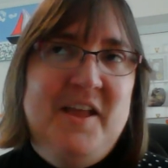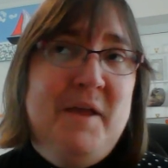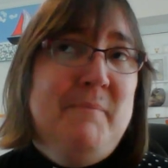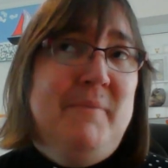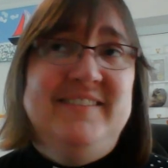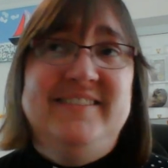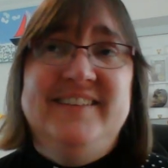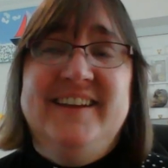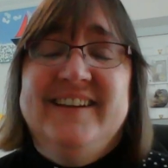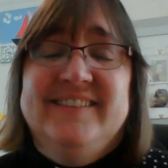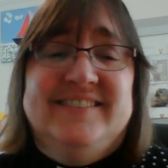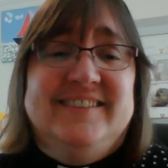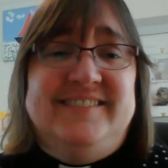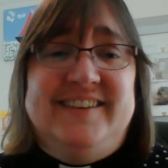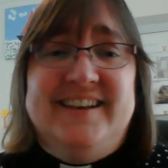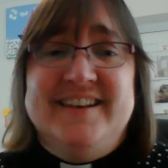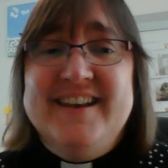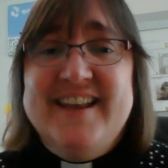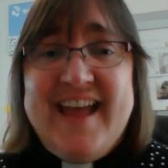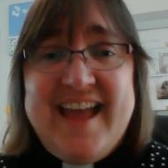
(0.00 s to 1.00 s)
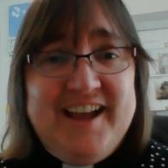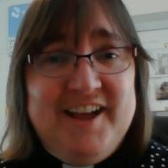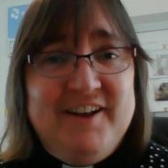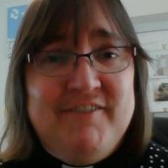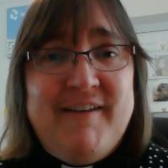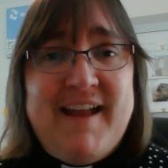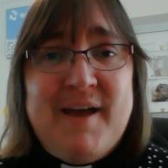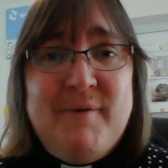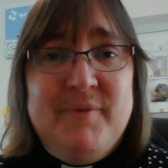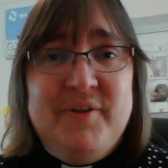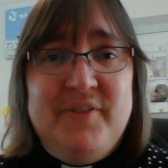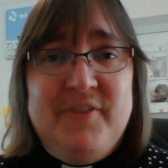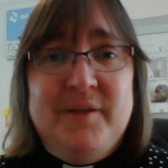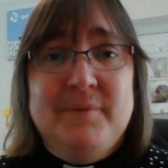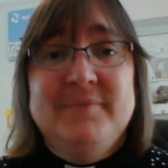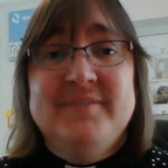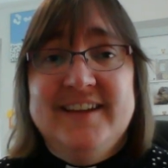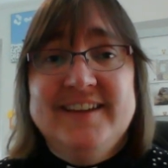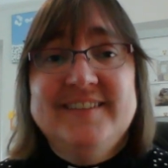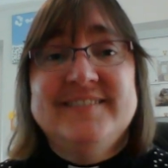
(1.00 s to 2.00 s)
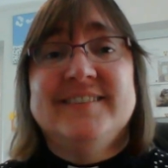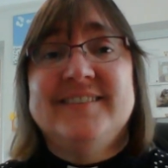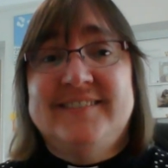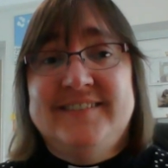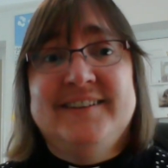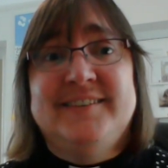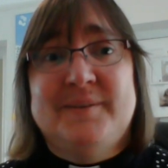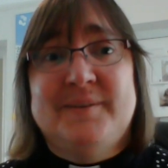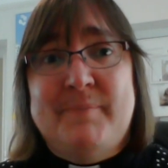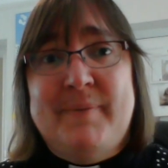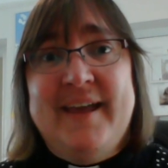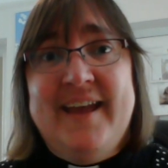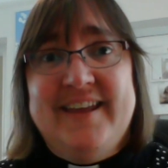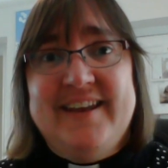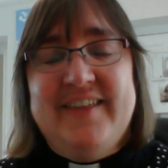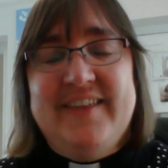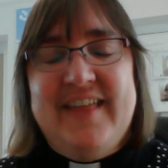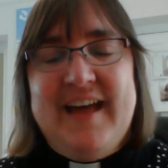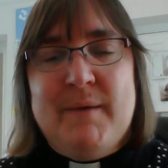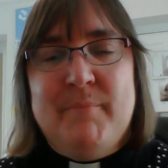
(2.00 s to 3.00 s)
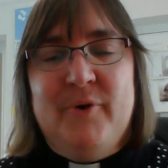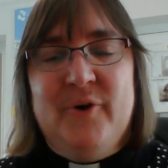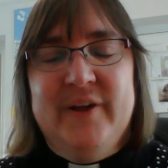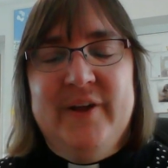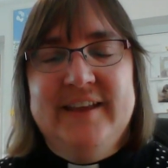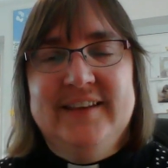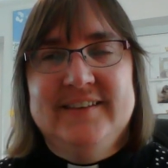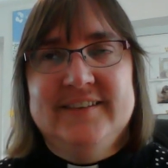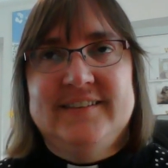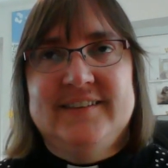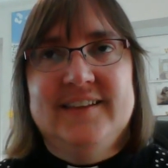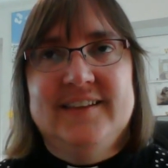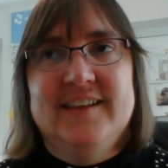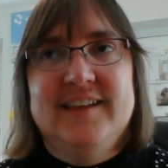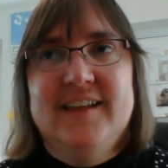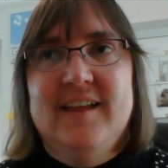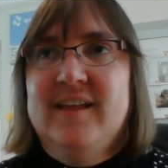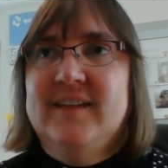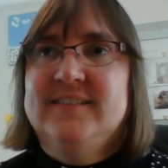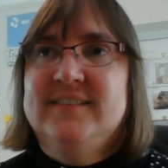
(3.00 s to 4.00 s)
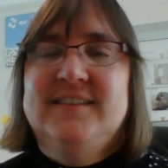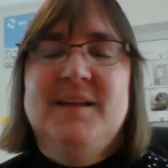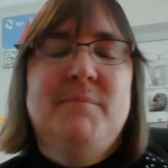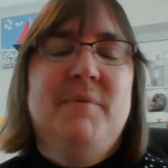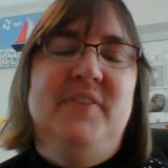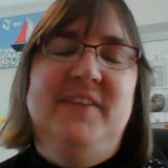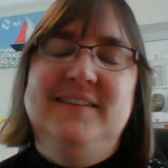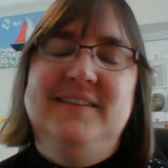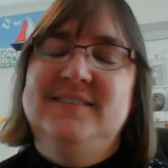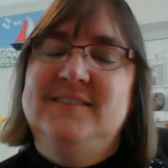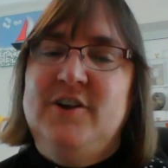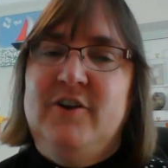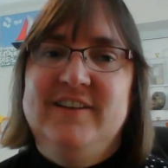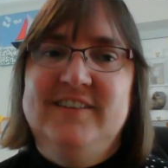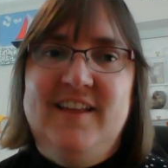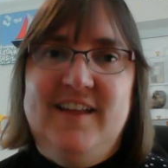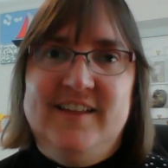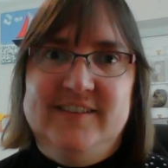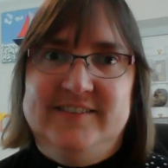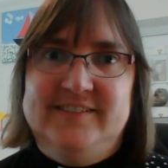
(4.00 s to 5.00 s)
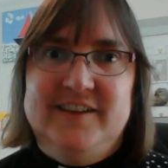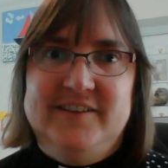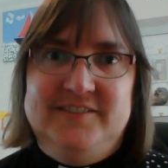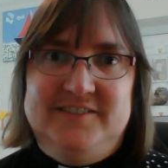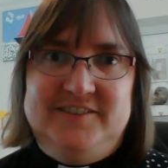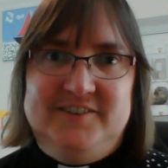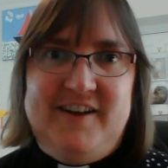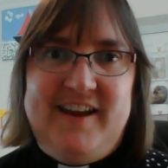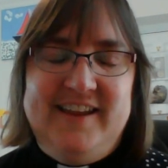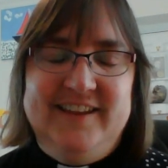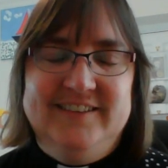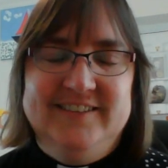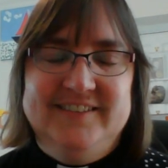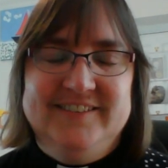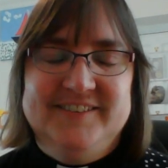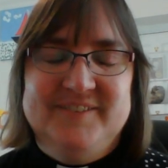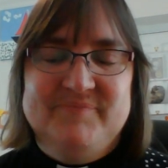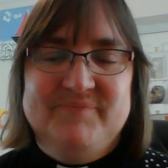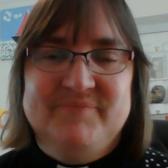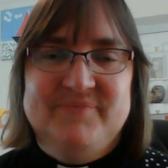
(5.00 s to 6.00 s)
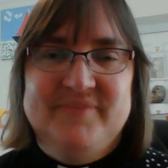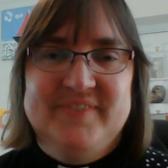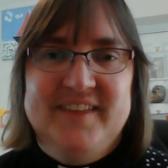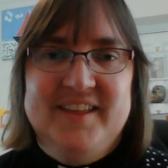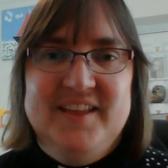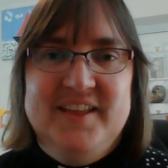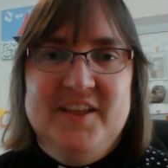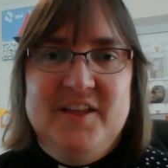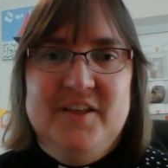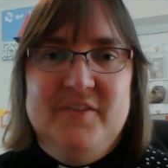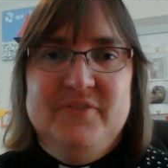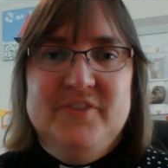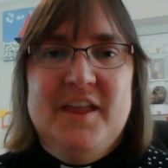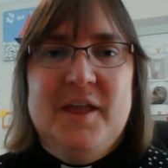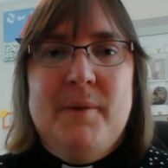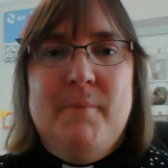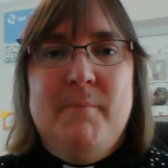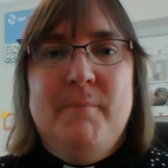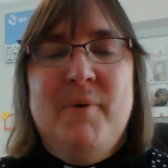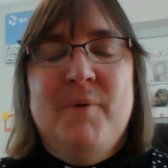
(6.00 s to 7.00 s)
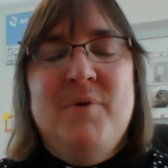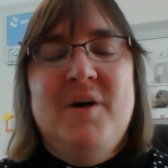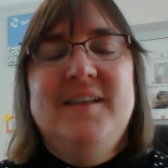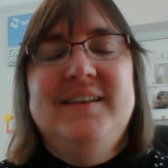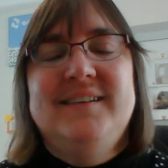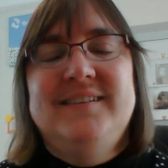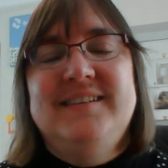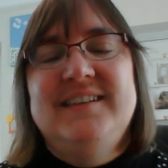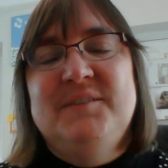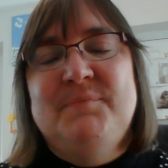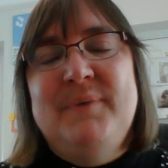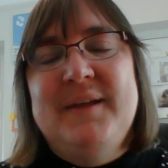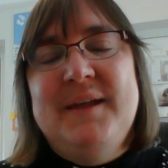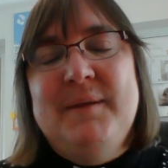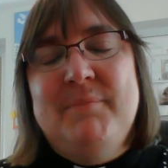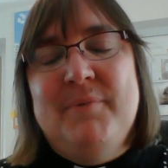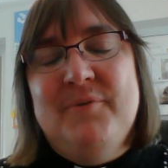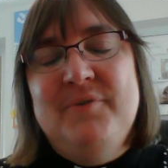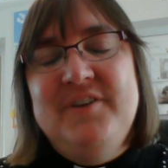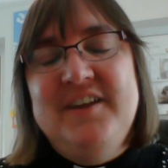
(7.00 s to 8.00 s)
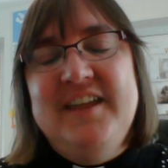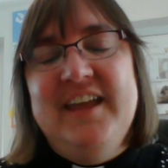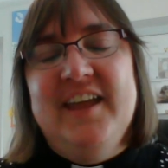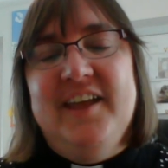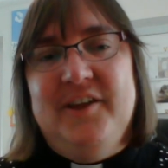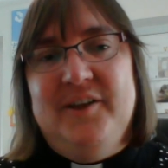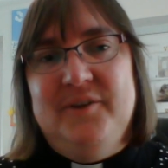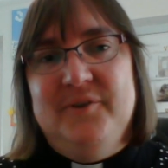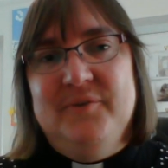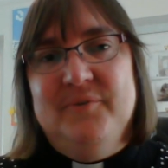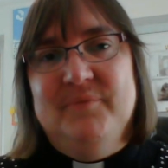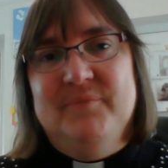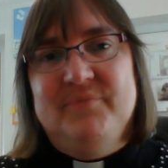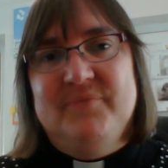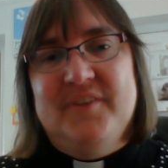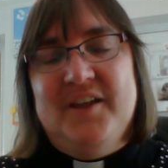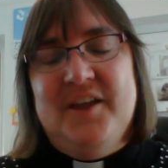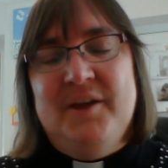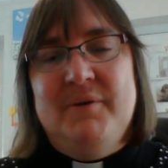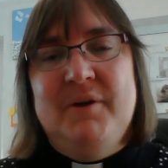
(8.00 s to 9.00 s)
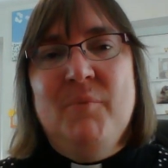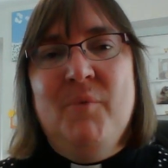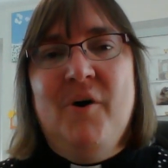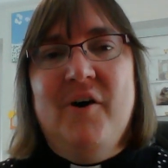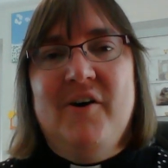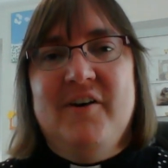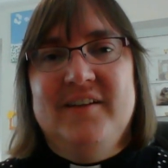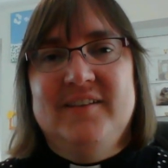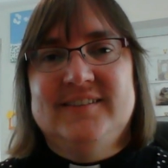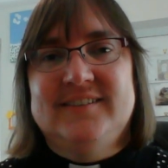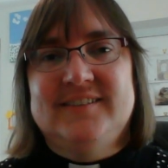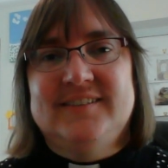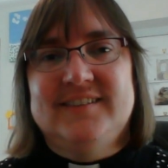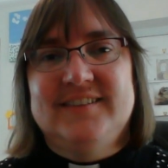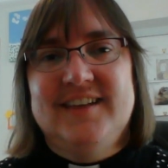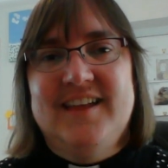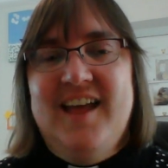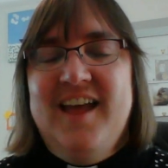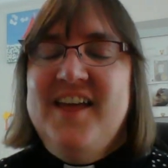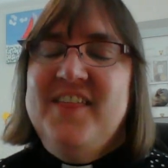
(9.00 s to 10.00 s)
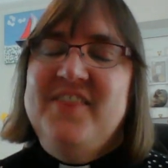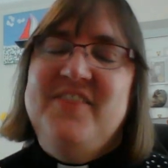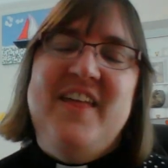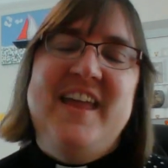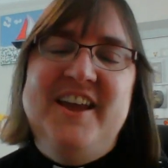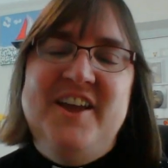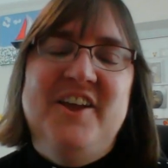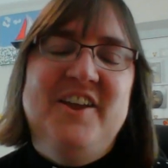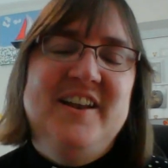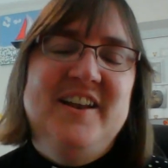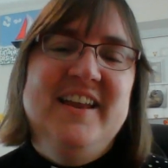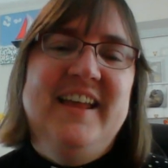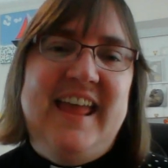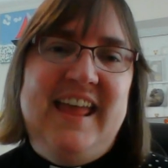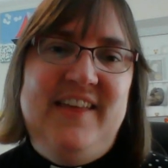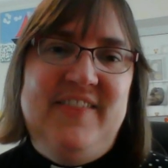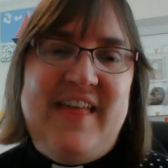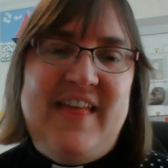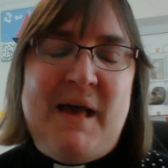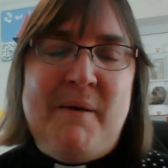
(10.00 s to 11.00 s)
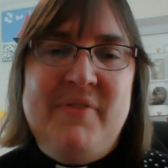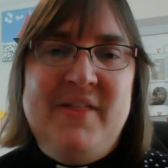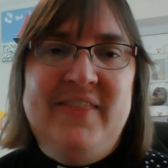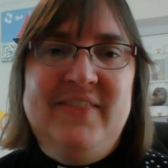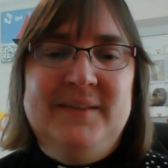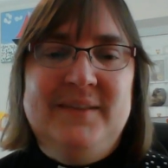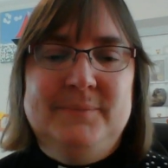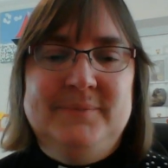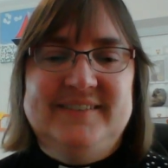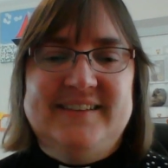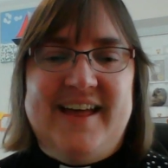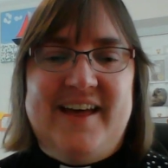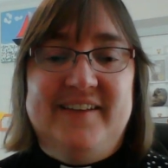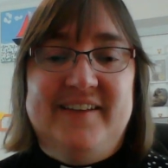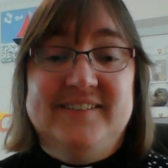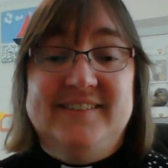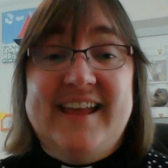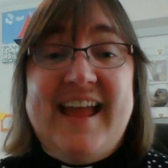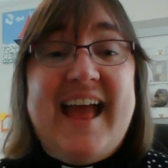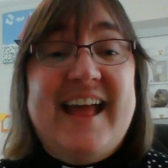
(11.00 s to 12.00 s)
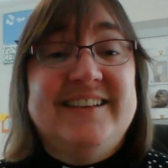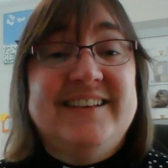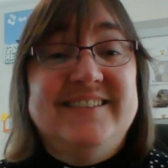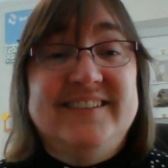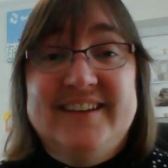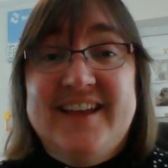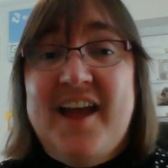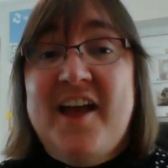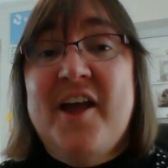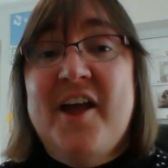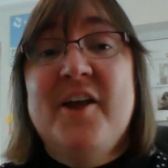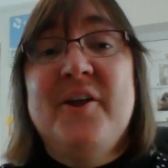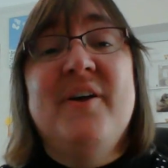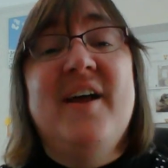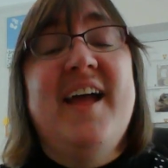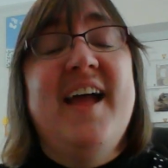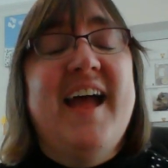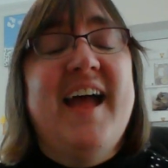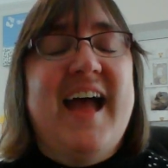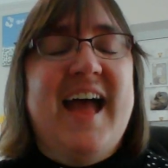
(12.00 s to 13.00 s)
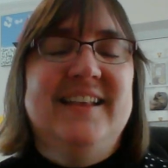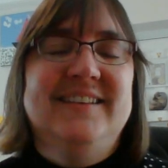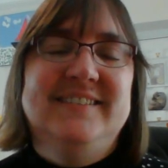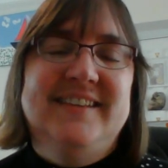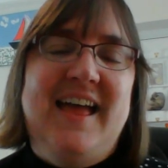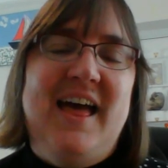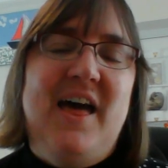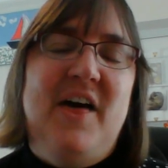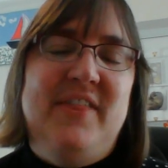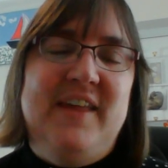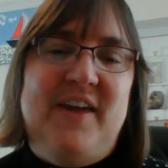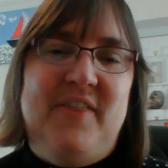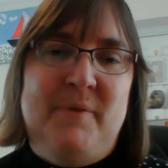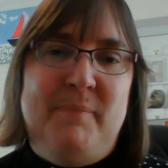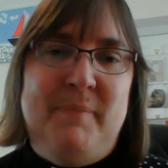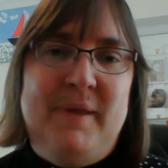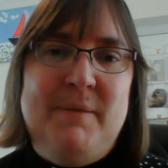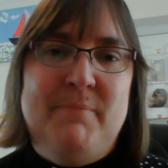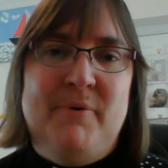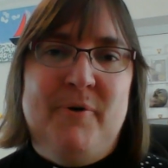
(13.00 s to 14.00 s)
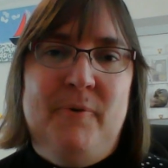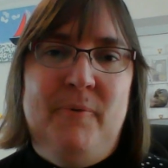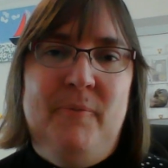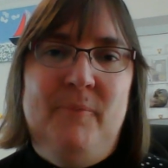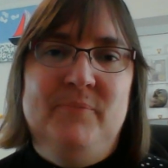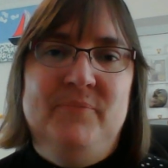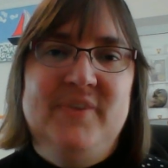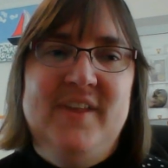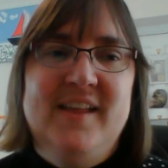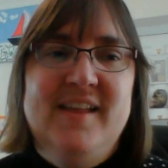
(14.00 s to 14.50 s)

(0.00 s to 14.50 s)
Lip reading: But Jesus didn't hang around with them. Jesus disappeared at that point. Some of these stories are so strange. But once these people knew who it was, they couldn't keep that within themselves. They had to go and tell the other people.